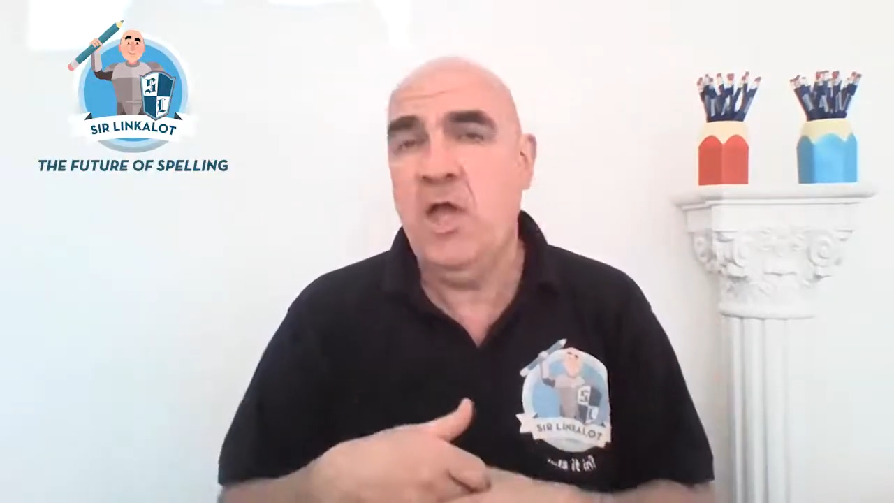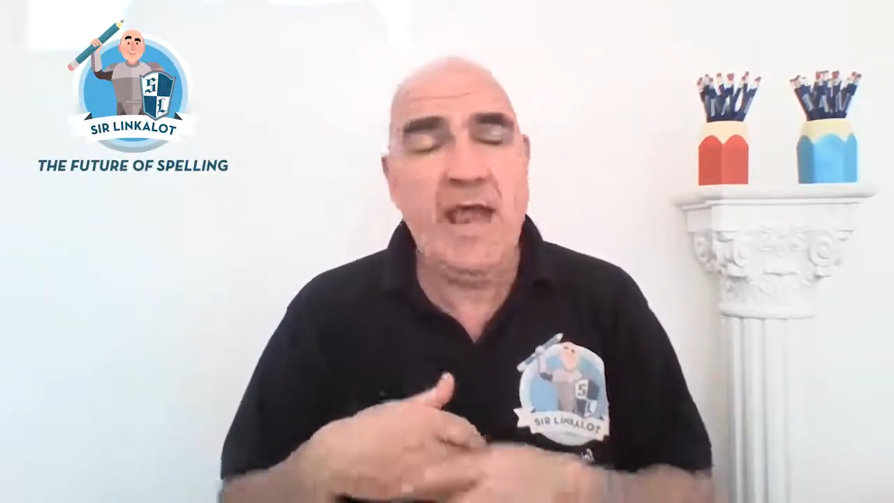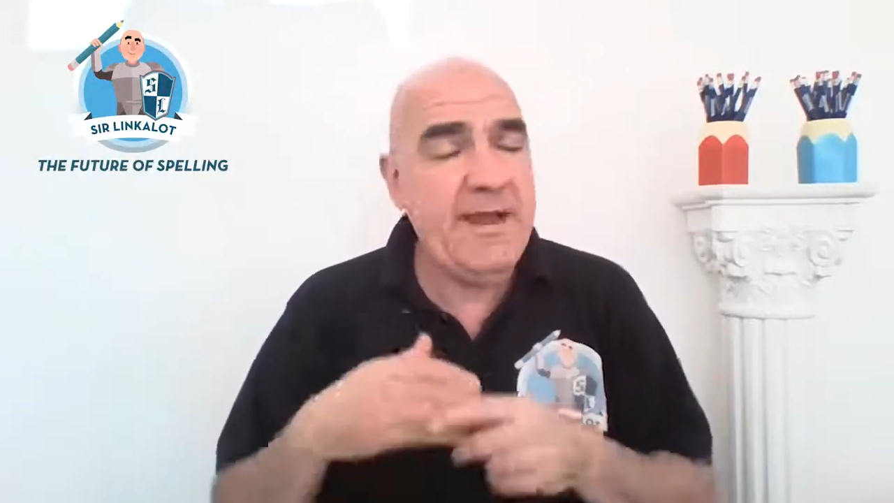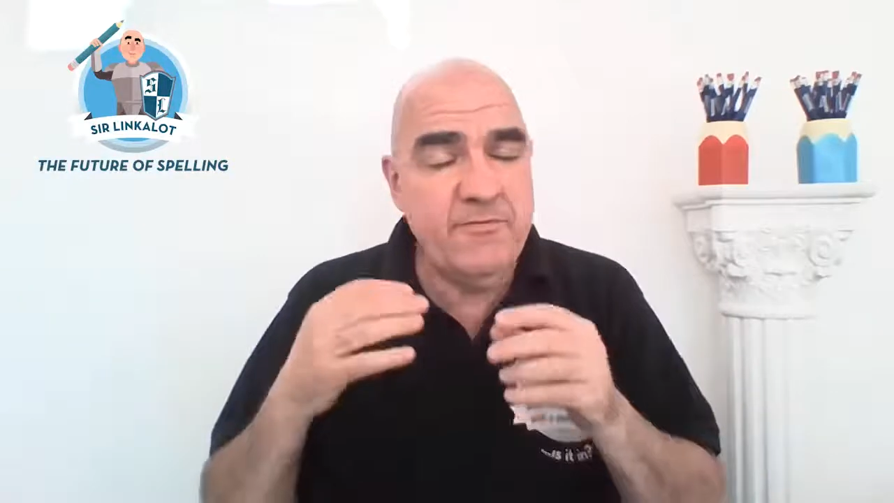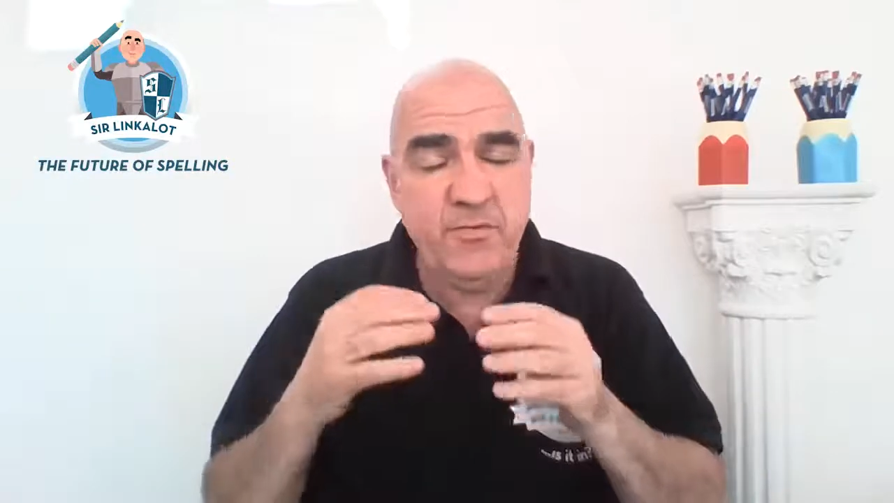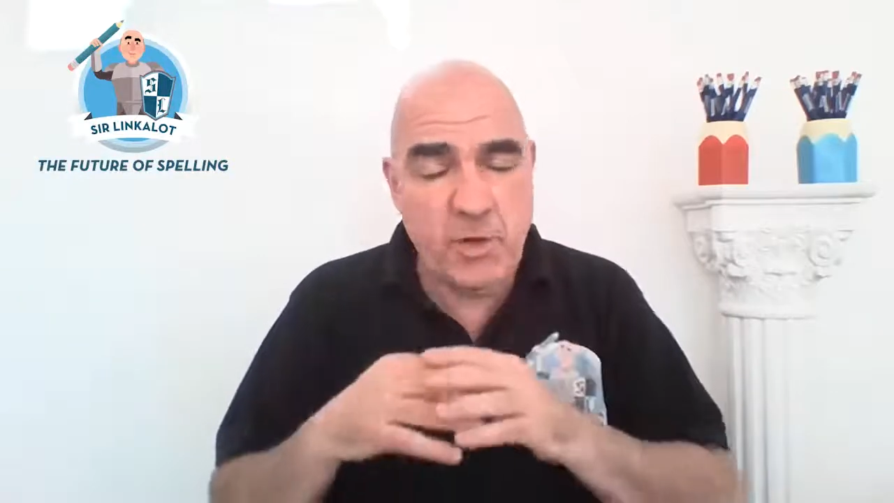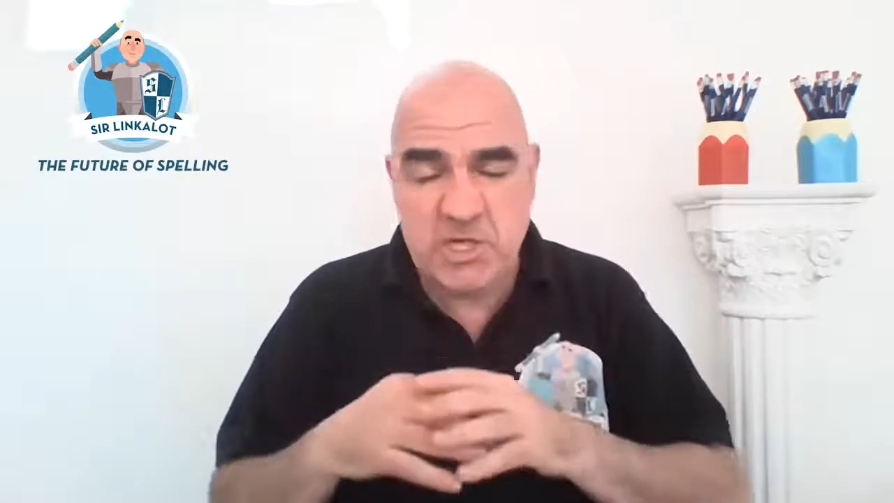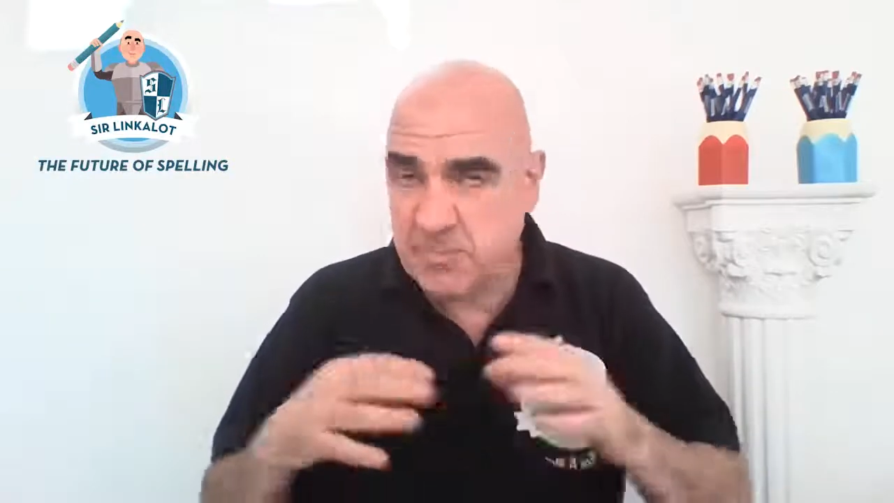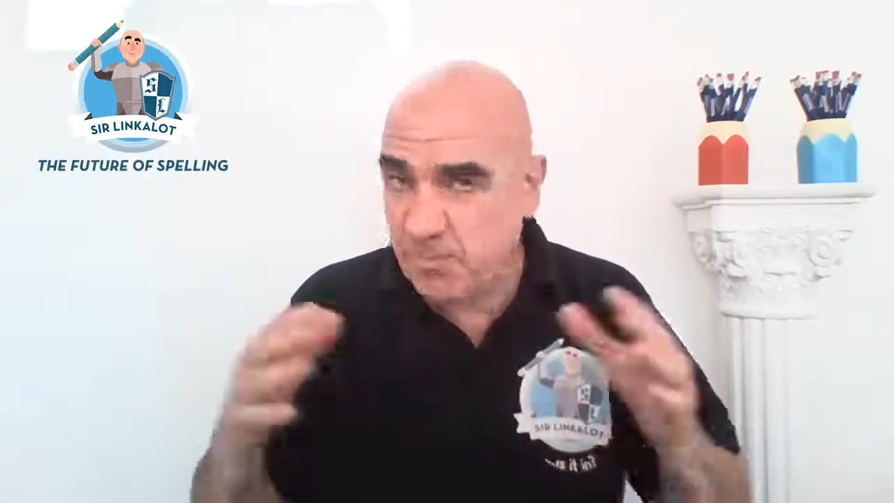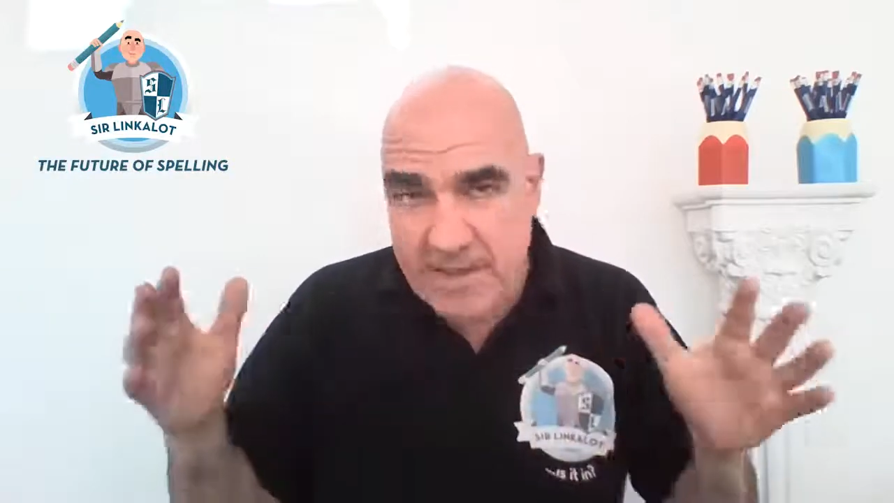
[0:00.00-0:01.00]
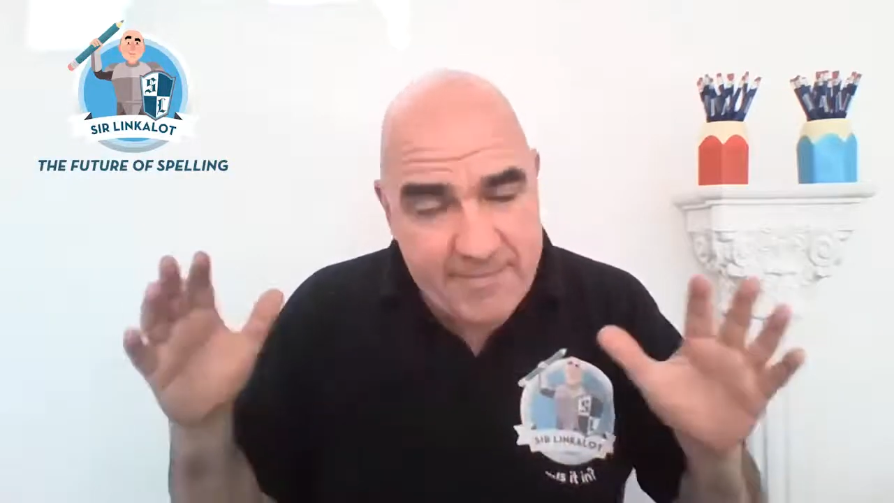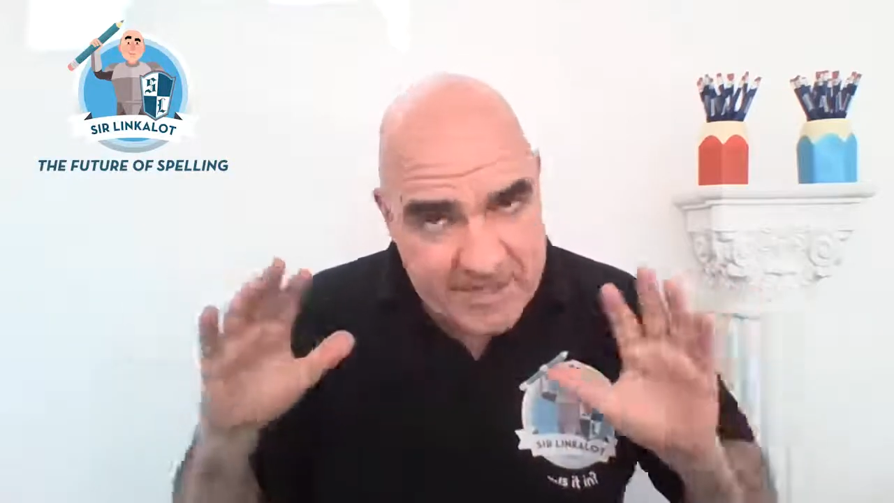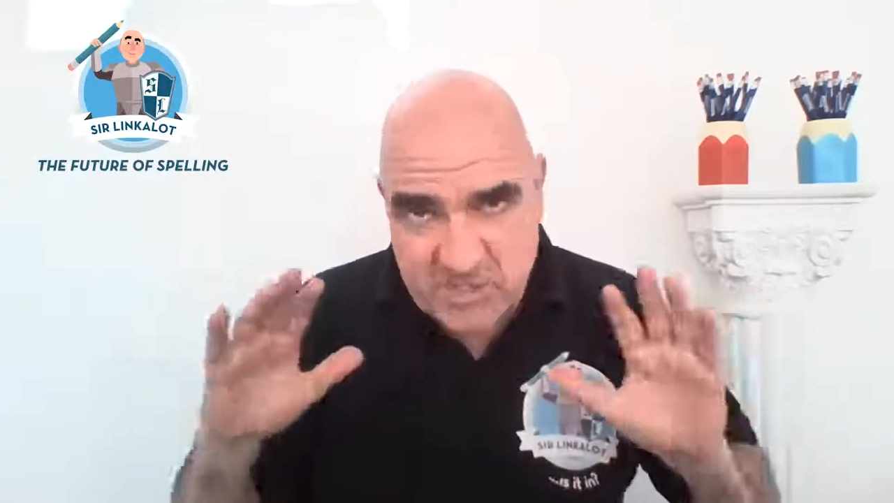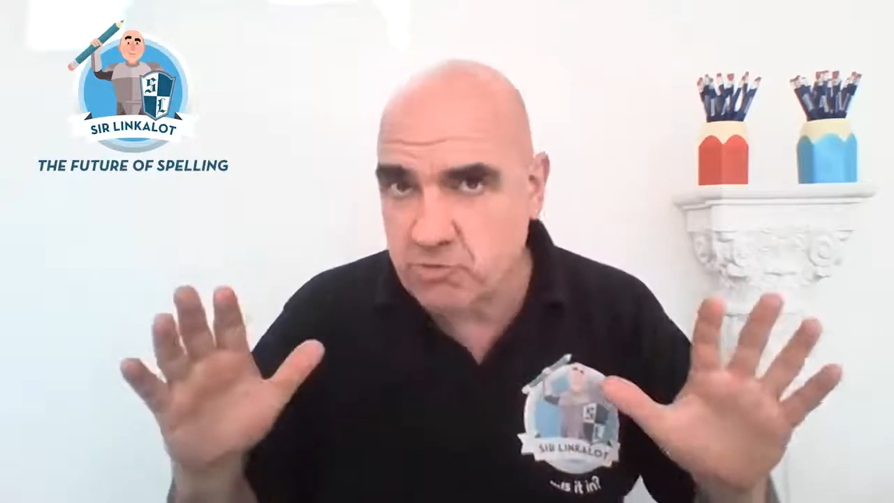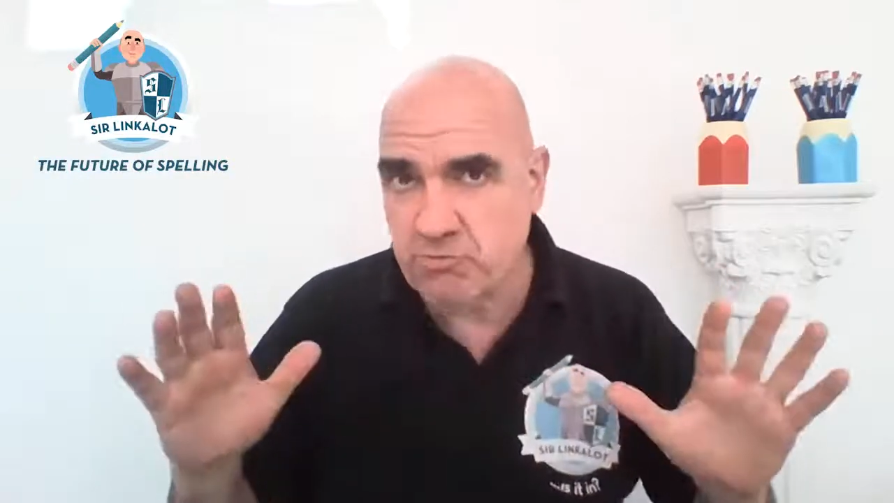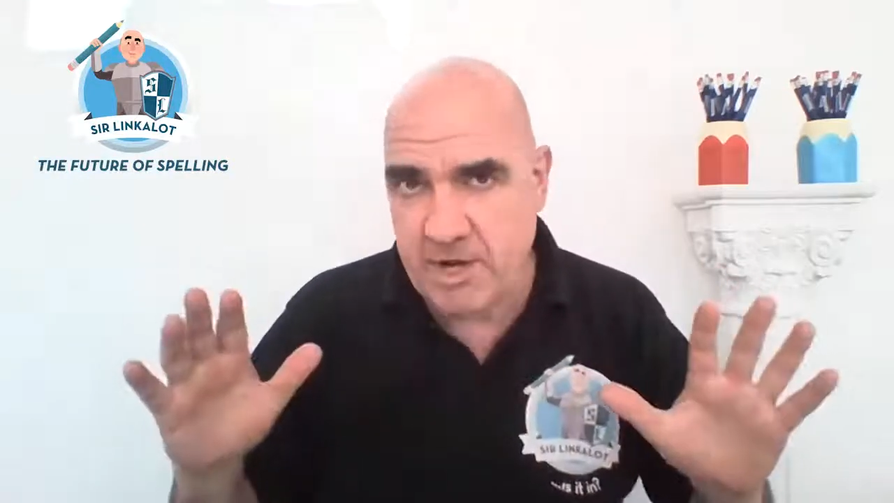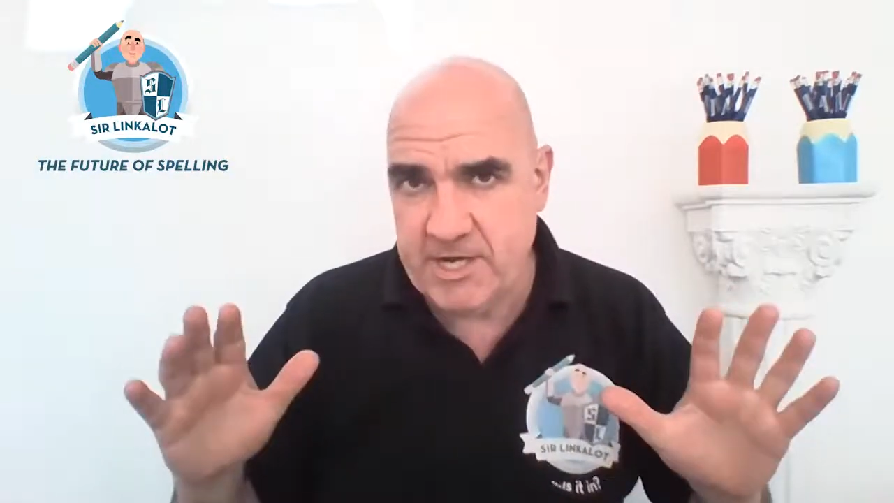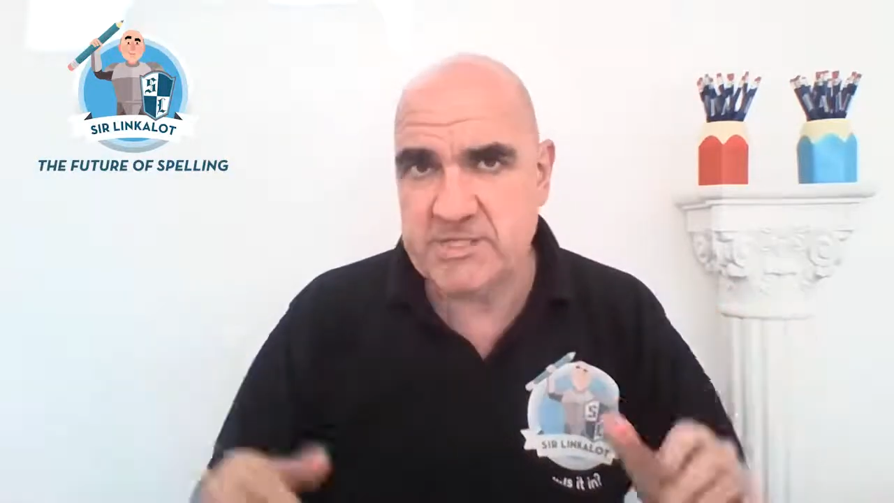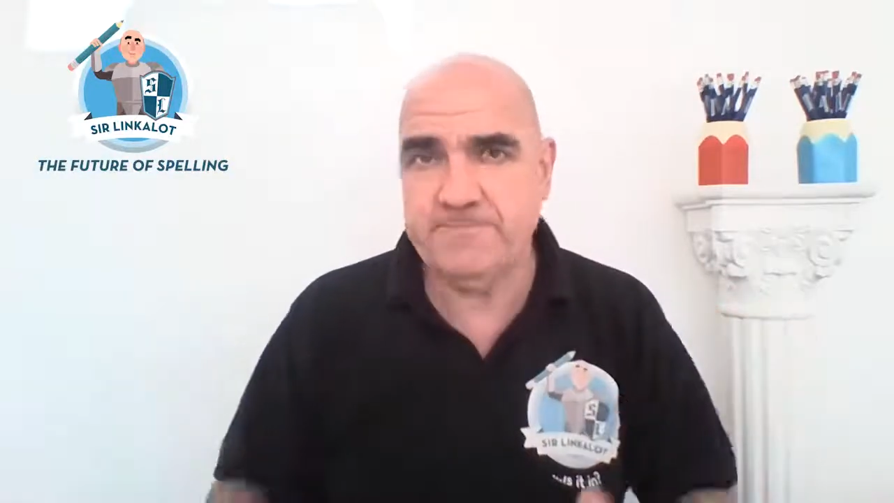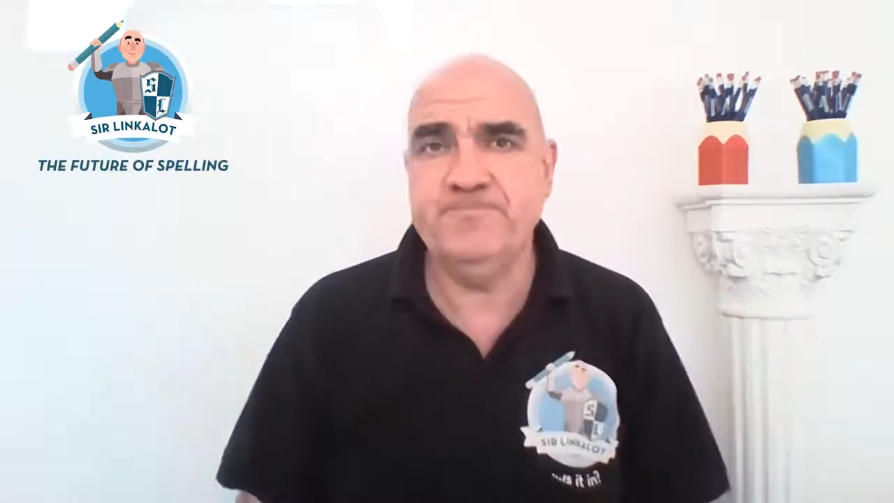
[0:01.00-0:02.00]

Even if the word's split, that's great.